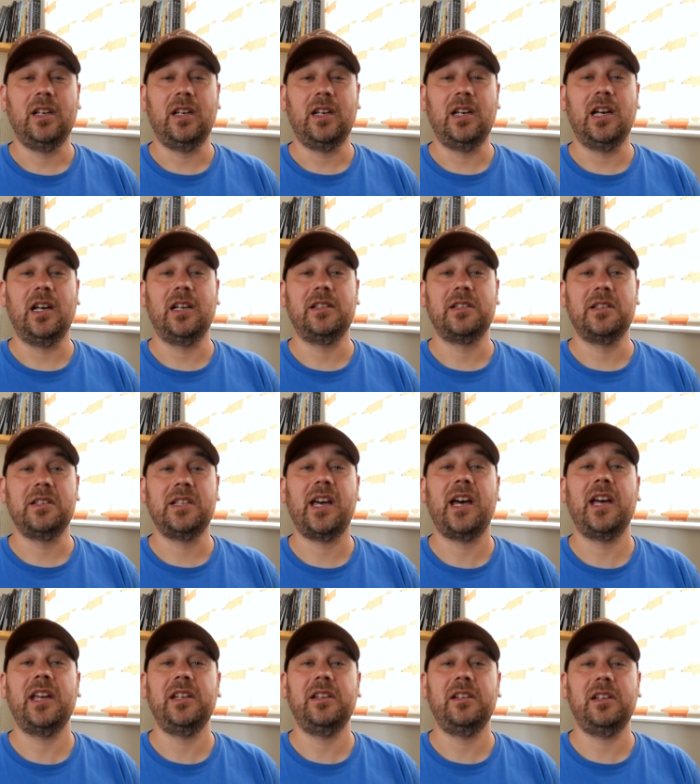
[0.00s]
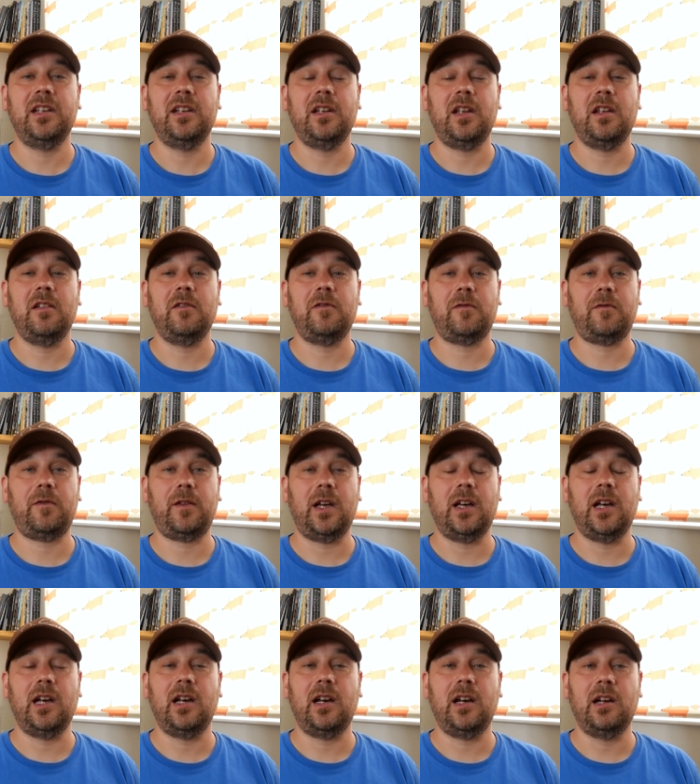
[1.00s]
today if
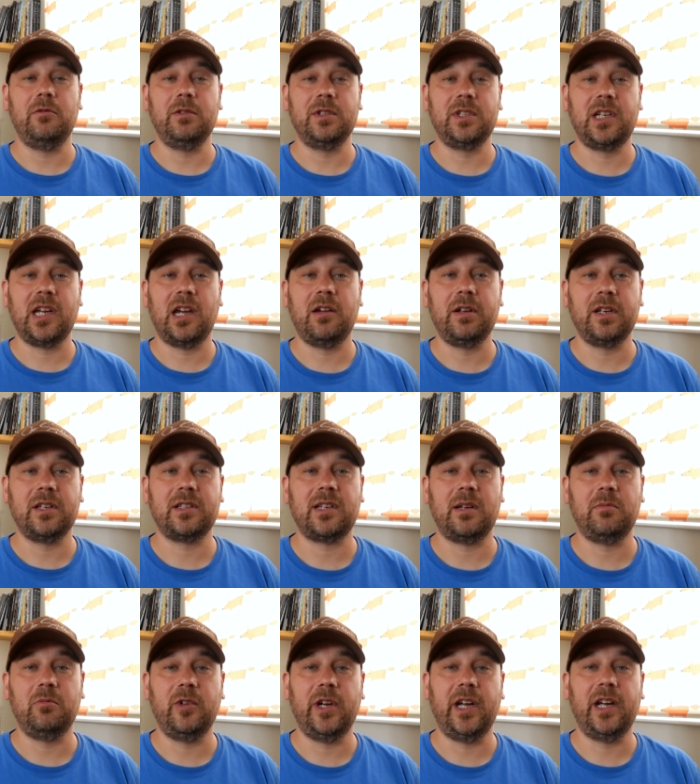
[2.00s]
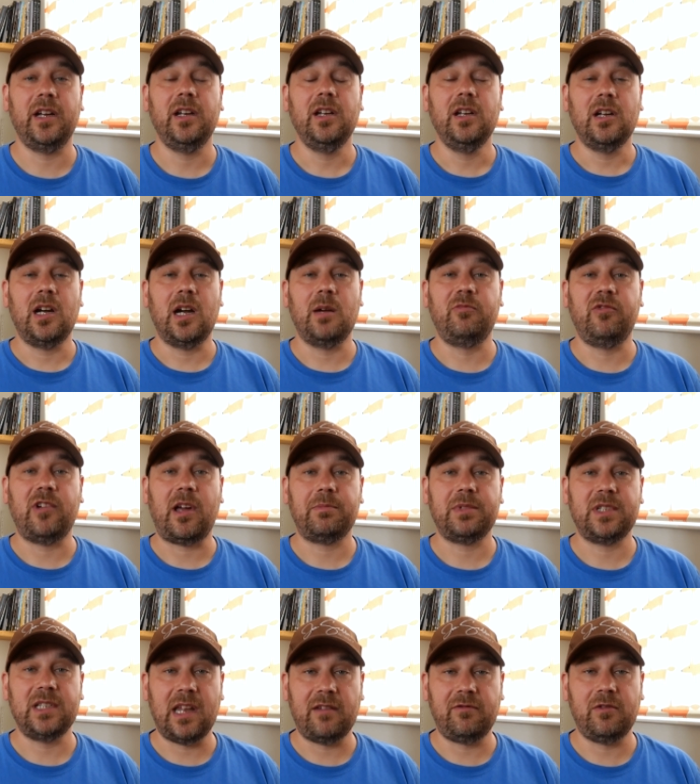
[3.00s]
I was going somewhere I've
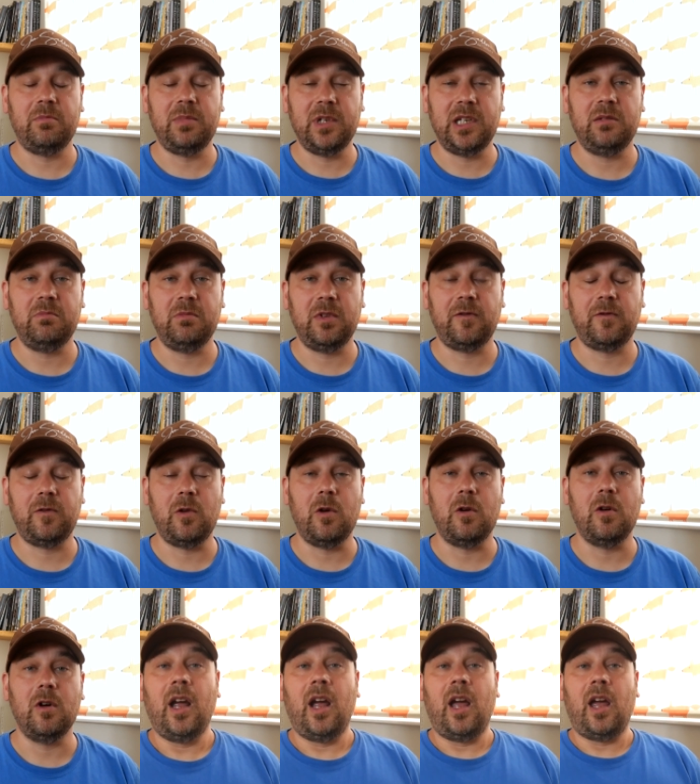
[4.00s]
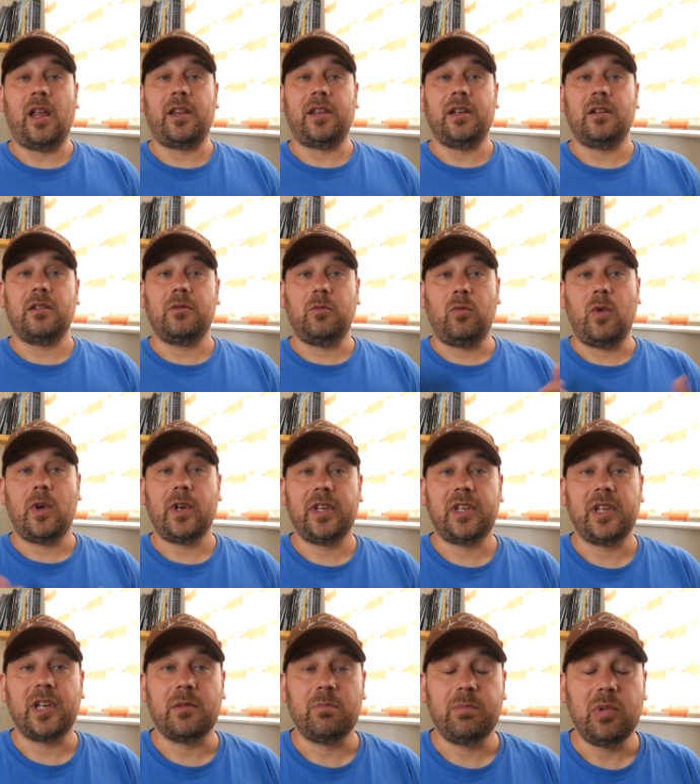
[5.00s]
perhaps never been before. I think one
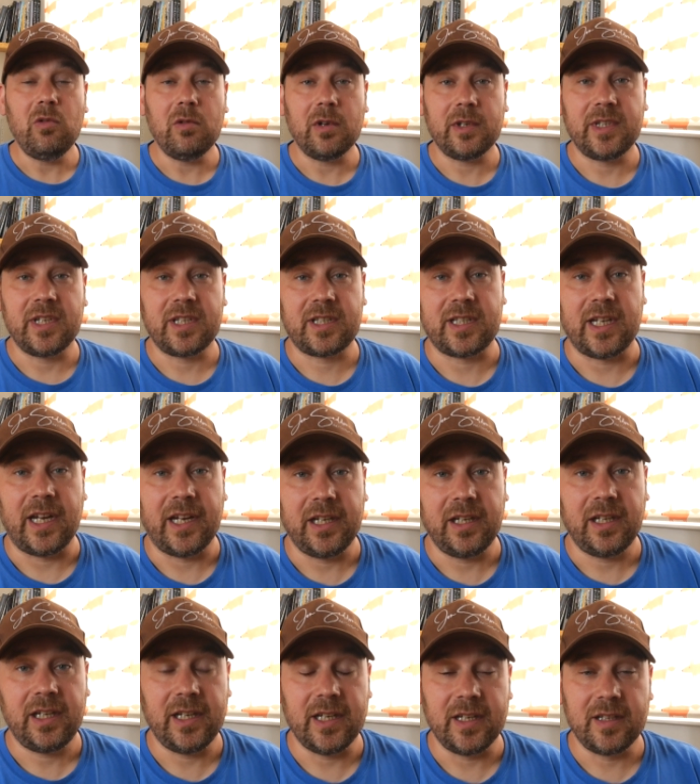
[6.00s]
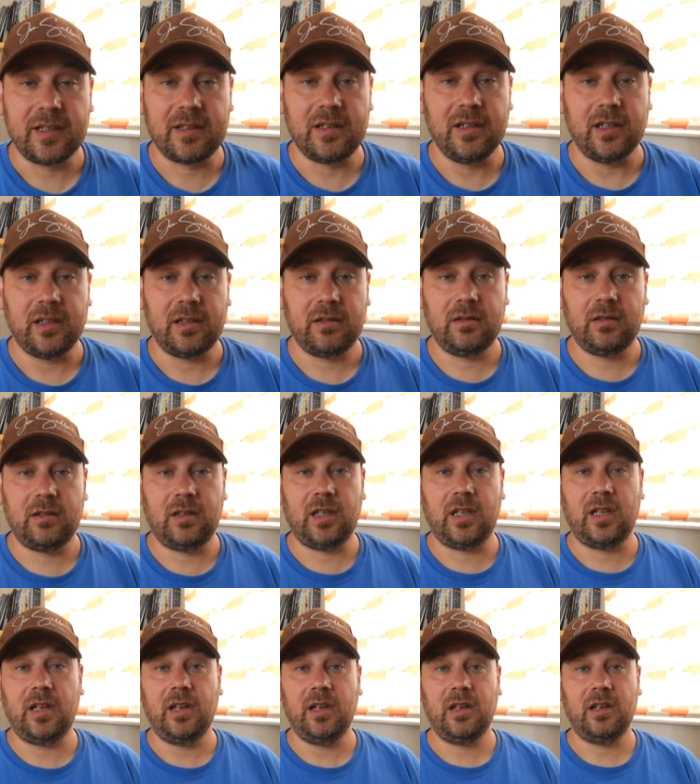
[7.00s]
thing important to say is that
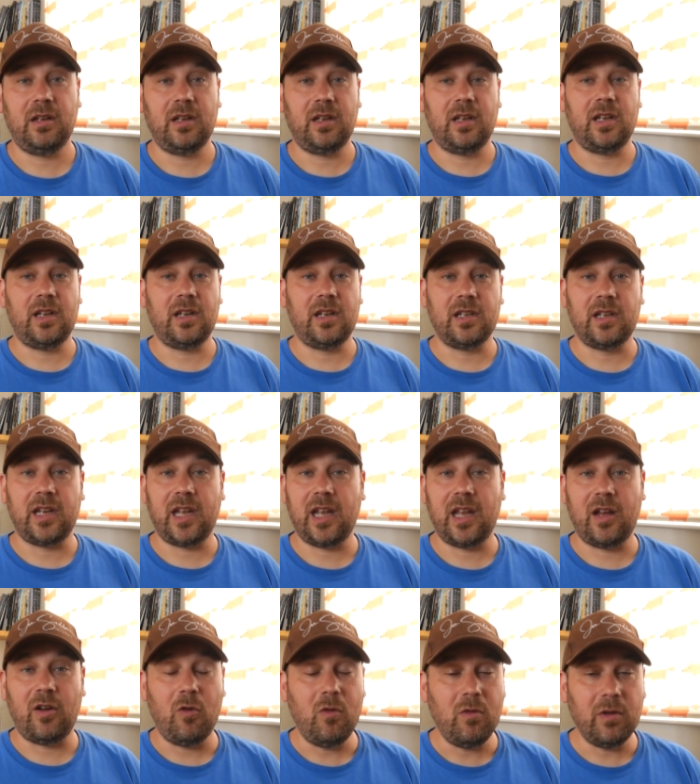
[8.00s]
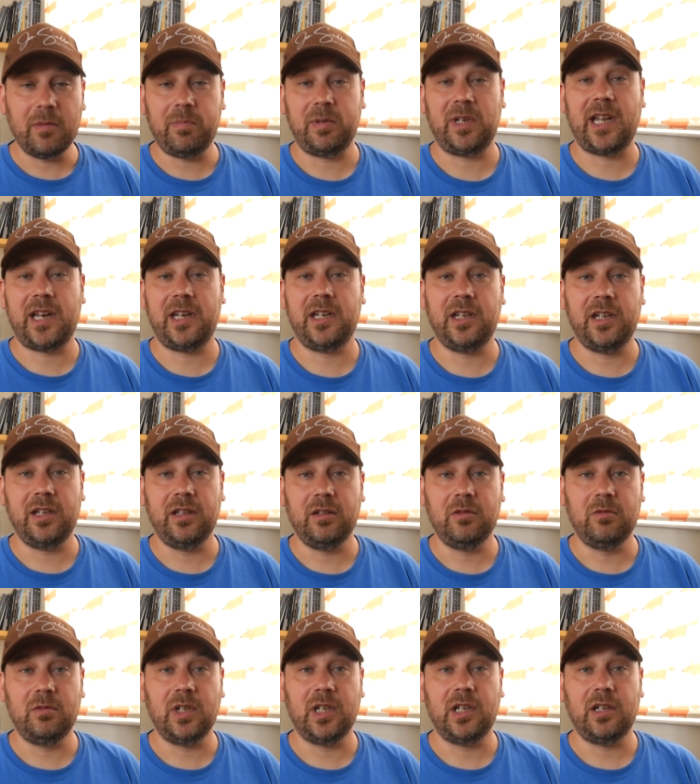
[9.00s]
all the planning in the
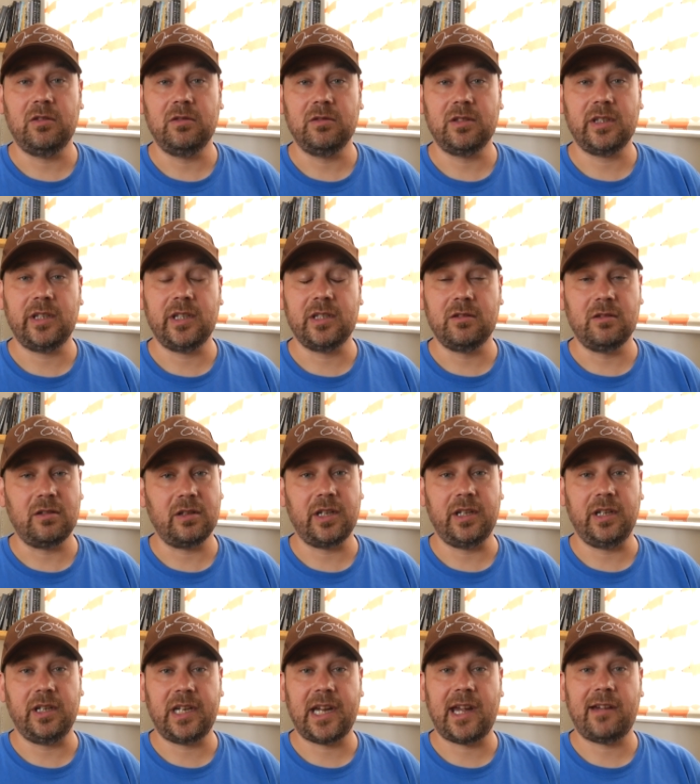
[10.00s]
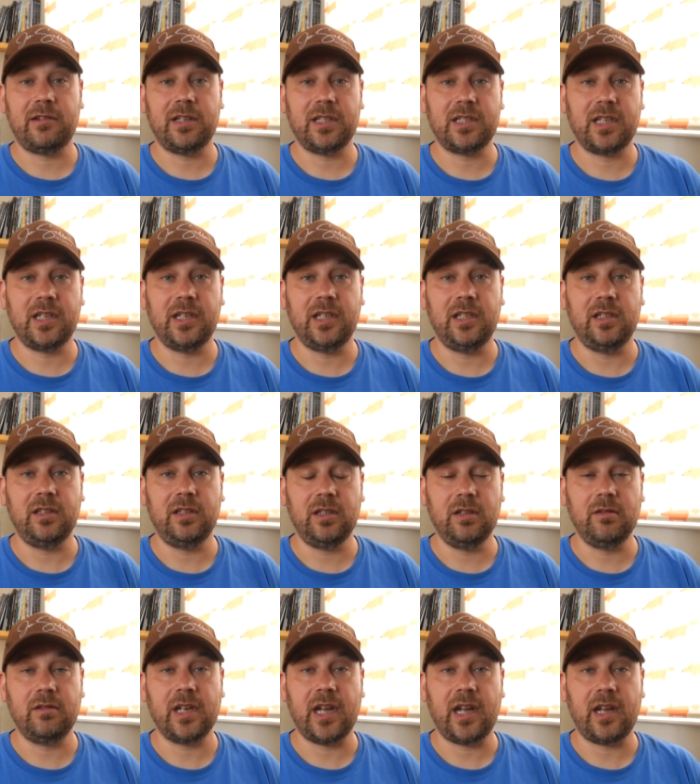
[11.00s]
world is not going to guarantee
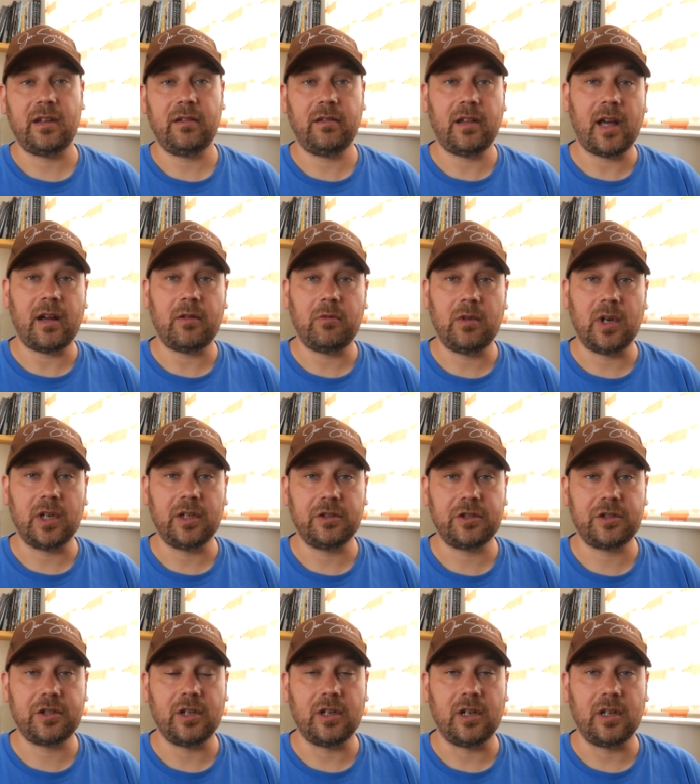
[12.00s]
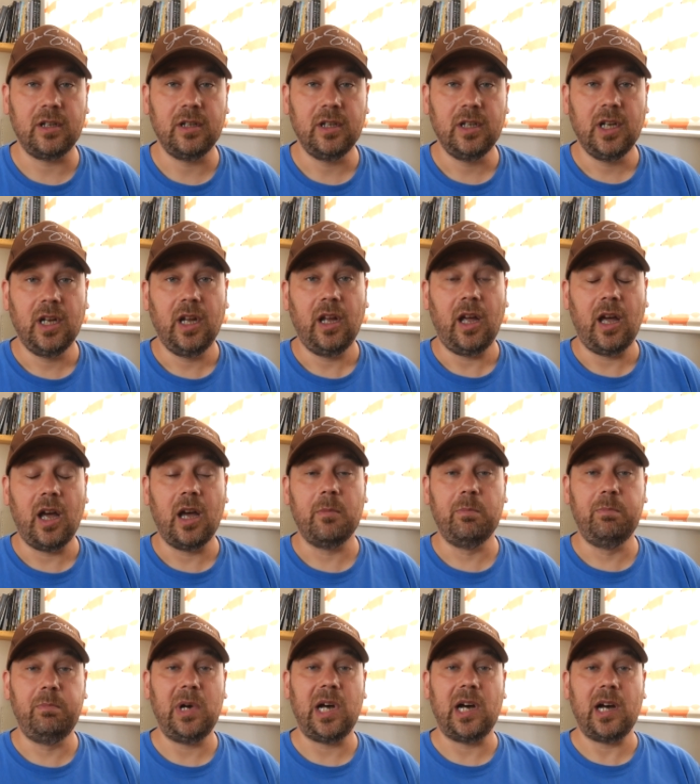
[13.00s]
you get that one shot,
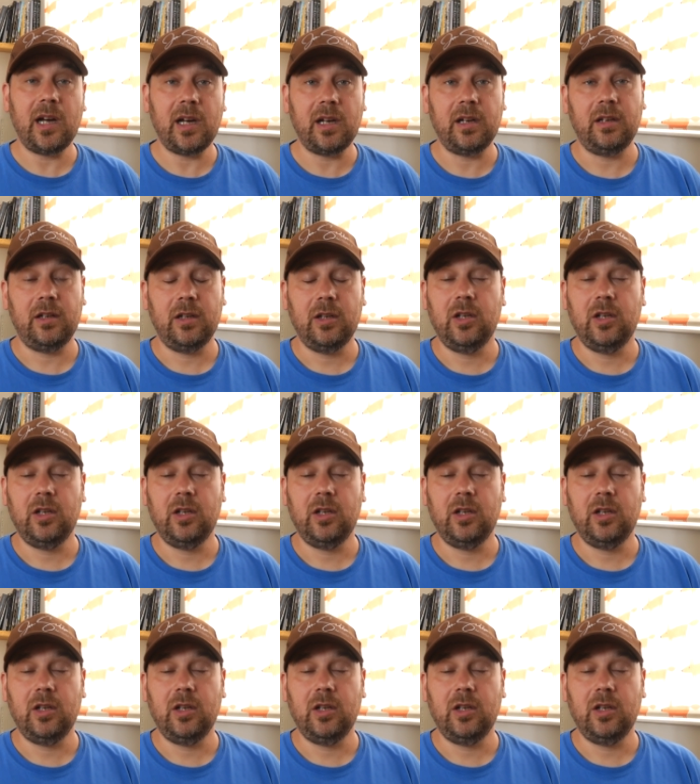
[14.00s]
but